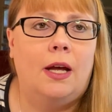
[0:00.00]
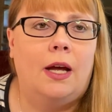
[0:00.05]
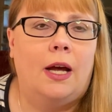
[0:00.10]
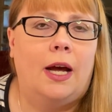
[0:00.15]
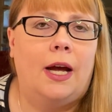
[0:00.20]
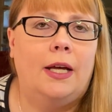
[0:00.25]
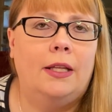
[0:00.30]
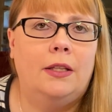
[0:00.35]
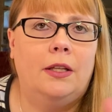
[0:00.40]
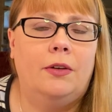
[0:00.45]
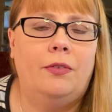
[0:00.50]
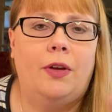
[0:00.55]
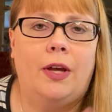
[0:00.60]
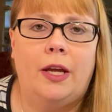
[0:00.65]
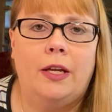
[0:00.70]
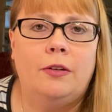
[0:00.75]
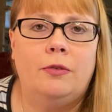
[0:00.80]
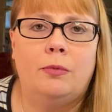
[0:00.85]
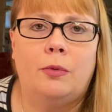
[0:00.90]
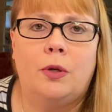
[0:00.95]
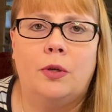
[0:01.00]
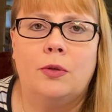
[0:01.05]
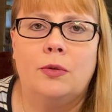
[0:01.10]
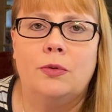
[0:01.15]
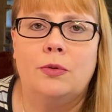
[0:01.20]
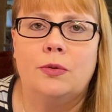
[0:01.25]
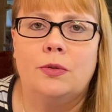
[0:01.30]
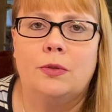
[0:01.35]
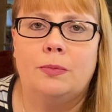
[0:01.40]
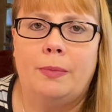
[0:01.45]
I love Hayden
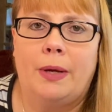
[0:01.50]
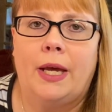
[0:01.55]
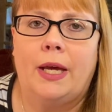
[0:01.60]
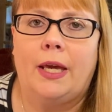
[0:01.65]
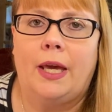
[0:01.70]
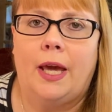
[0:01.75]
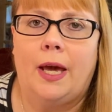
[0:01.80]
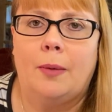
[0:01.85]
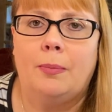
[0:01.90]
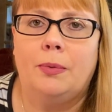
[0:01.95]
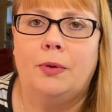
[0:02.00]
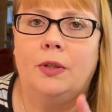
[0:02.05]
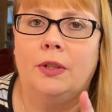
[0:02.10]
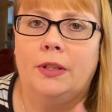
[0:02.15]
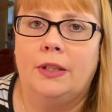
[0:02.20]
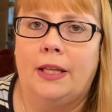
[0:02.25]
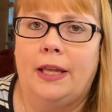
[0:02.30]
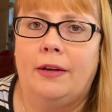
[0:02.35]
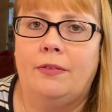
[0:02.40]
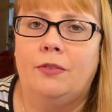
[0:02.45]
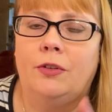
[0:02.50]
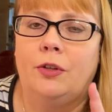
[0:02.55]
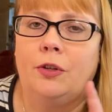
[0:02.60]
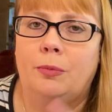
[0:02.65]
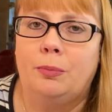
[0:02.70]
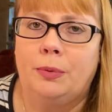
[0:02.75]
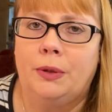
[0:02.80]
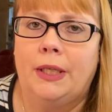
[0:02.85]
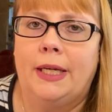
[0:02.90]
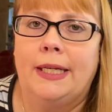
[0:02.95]
Rose, Mac Apple, and
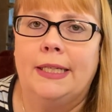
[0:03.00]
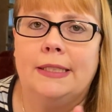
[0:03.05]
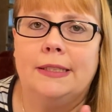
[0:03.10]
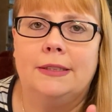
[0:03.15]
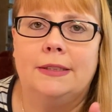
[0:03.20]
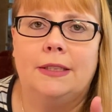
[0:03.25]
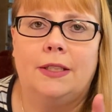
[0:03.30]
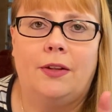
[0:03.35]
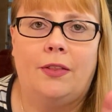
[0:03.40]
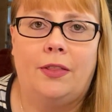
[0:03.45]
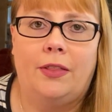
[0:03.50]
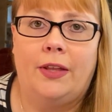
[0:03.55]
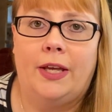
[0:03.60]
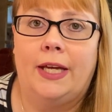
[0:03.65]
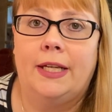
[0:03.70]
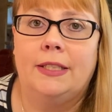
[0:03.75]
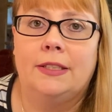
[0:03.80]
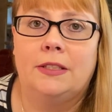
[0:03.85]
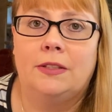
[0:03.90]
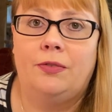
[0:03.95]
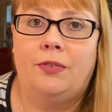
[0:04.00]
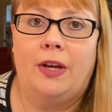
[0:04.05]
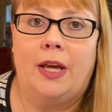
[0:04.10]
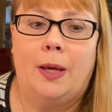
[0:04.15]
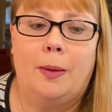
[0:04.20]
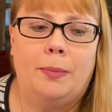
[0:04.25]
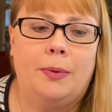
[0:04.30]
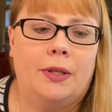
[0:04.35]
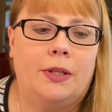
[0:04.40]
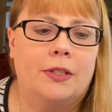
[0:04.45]
Lavender blend. That is
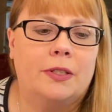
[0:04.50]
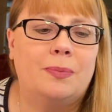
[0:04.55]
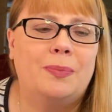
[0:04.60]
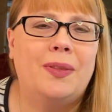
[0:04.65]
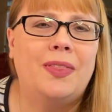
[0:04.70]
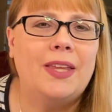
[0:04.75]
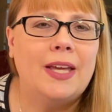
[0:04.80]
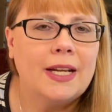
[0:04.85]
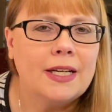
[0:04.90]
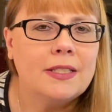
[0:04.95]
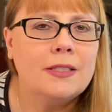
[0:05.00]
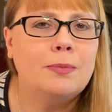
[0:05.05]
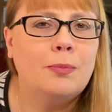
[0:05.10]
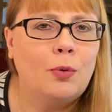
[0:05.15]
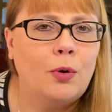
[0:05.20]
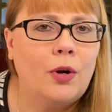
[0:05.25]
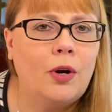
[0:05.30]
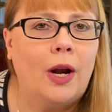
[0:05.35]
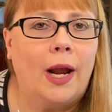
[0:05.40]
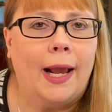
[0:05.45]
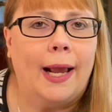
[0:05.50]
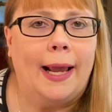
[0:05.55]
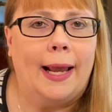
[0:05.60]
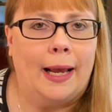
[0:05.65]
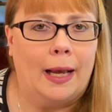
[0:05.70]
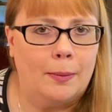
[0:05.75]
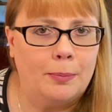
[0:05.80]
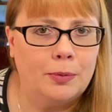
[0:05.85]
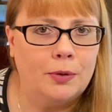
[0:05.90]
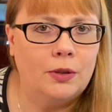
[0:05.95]
fabulous, but that is more
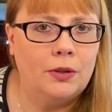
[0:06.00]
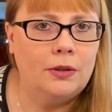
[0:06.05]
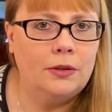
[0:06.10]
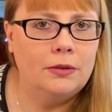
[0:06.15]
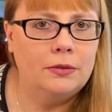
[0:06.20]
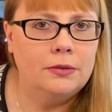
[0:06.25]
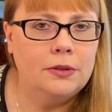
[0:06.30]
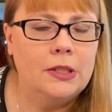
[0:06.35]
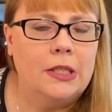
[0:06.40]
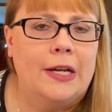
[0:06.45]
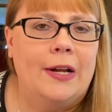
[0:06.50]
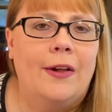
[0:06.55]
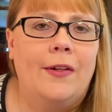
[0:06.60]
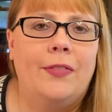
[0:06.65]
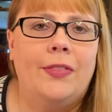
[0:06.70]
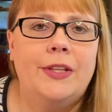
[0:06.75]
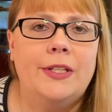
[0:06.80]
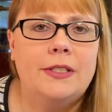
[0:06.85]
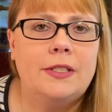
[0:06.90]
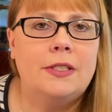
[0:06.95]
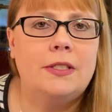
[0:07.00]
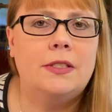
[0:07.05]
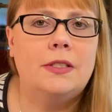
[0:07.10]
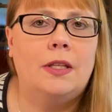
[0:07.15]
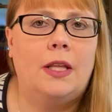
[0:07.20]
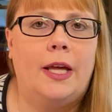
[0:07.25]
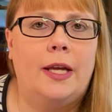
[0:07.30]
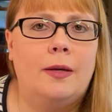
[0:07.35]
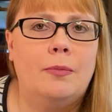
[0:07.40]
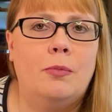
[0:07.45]
apple. This is
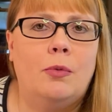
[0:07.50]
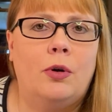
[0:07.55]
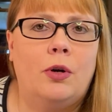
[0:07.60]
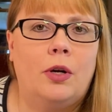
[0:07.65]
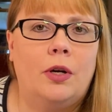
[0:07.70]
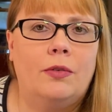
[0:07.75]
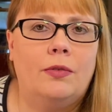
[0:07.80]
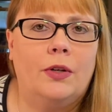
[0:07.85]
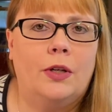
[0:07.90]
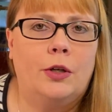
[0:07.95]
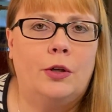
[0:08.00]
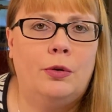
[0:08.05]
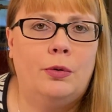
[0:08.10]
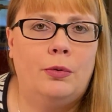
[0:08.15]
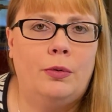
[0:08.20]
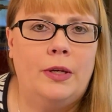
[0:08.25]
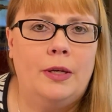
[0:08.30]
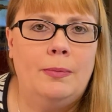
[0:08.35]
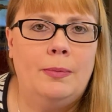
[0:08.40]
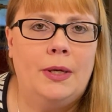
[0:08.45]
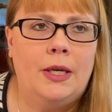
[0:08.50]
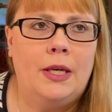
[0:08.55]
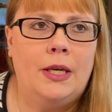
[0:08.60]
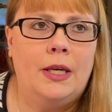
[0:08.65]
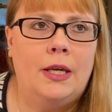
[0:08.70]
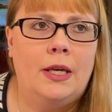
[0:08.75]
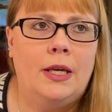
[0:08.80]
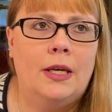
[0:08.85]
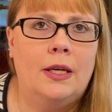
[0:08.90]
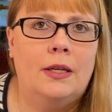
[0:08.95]
like more of a
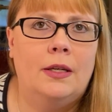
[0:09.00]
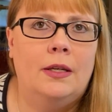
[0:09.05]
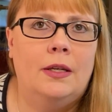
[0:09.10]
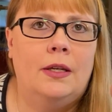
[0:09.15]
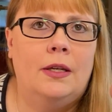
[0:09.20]
creamy,